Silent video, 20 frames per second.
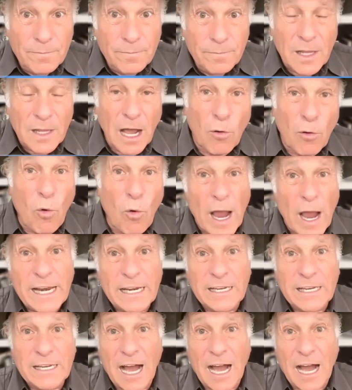a
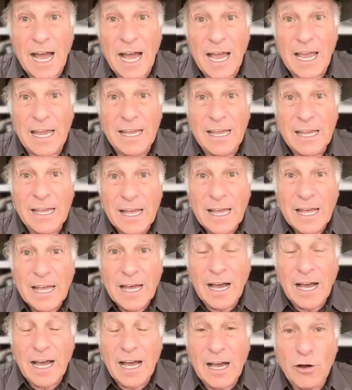white guy
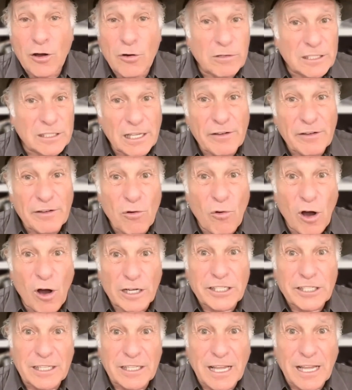who was living in
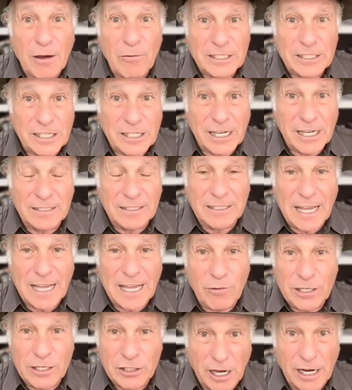Washington, that
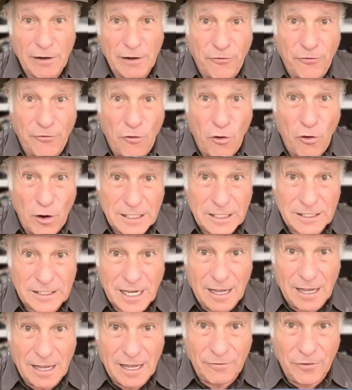we tried to foist
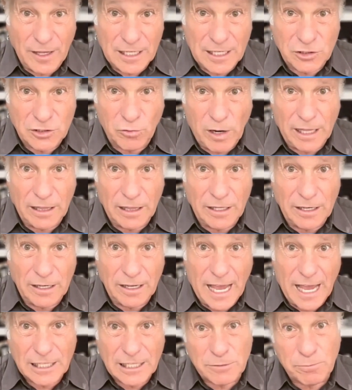on Venezuela
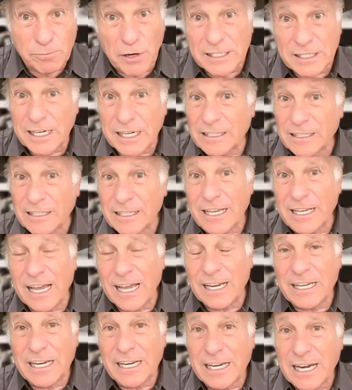as president. In the
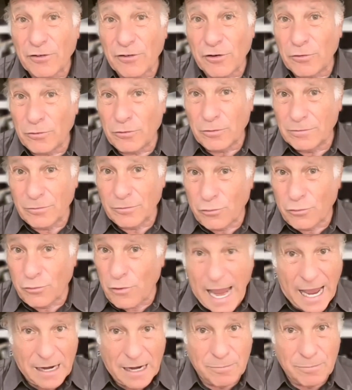end, he never
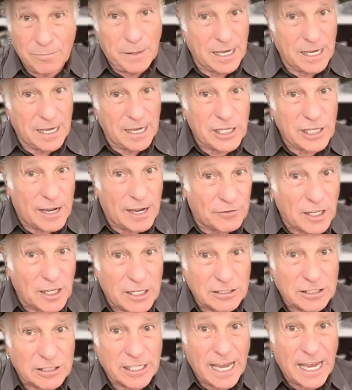ran, because you have to
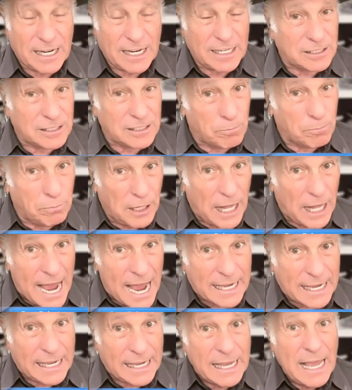understand it's a
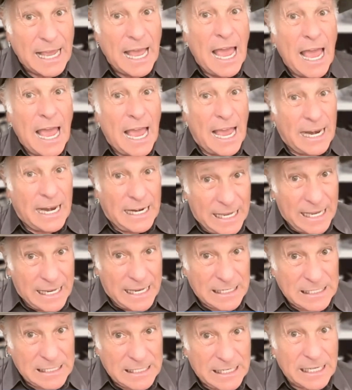black and
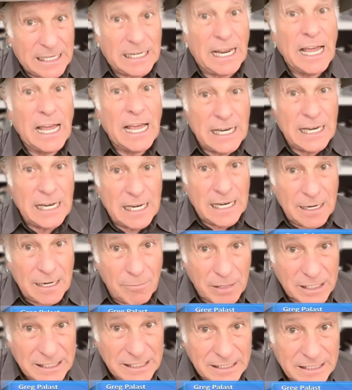Indian
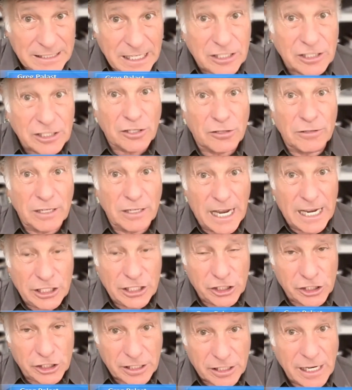mestizo
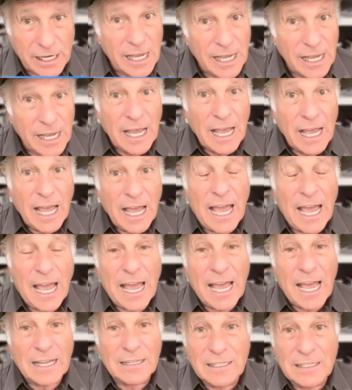nation.
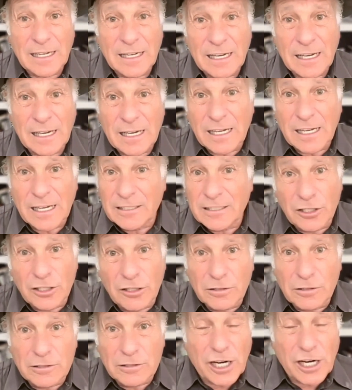And until
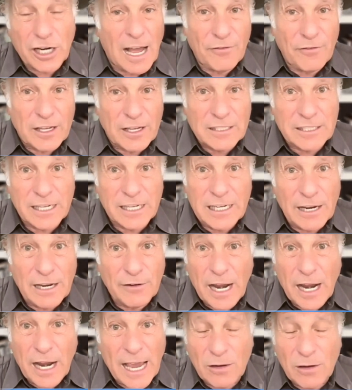Chavez, they
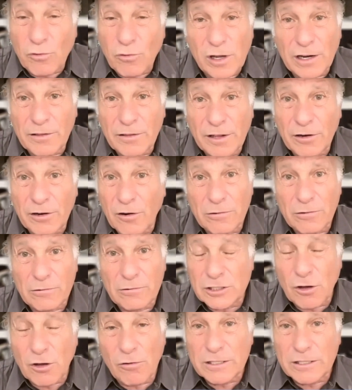never had one of their own. It
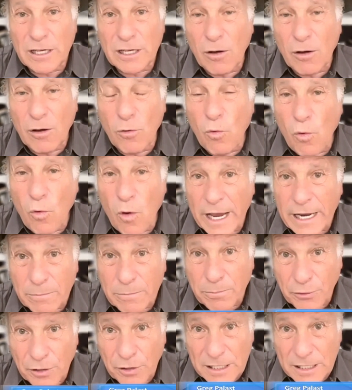was always a
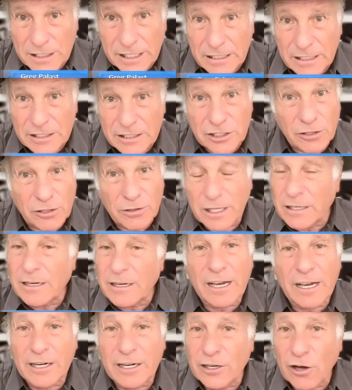white president. So they're
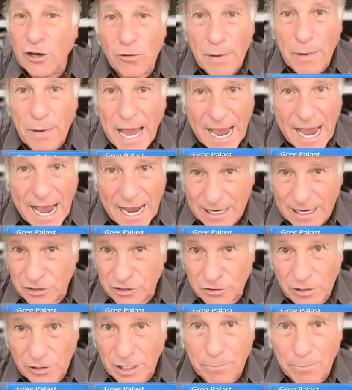not going to go back
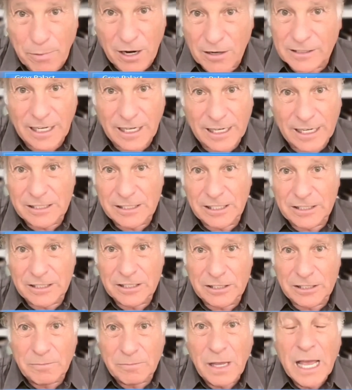to an apartheid
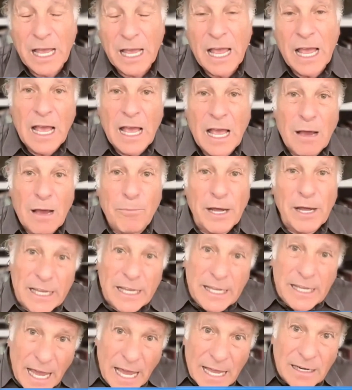system. But
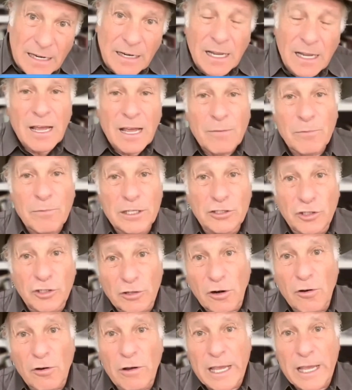again,
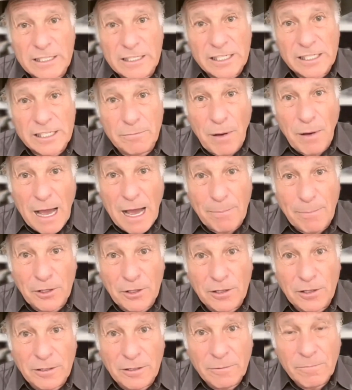Maduro is
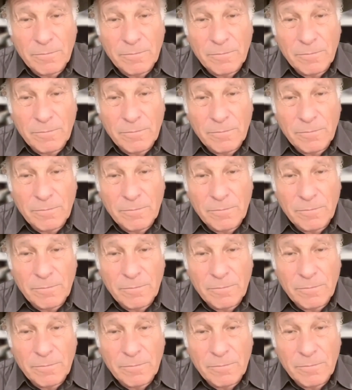unpopular